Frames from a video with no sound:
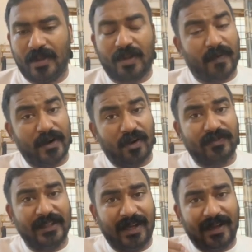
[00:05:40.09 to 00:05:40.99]
The one
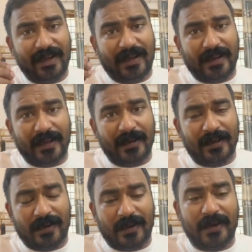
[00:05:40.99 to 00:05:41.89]
of
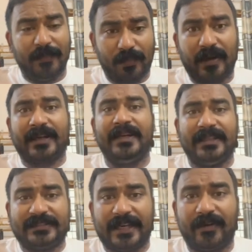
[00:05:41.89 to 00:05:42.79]
the important
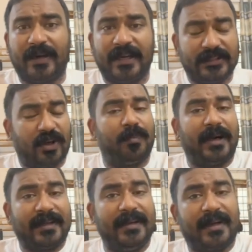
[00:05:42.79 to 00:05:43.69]
disadvantage of
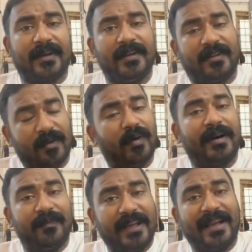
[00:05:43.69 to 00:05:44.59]
multilateralism,
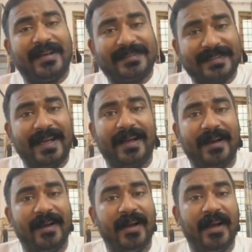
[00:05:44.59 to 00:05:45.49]
what we can
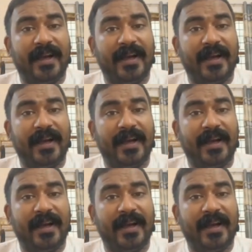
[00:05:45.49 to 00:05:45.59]
say,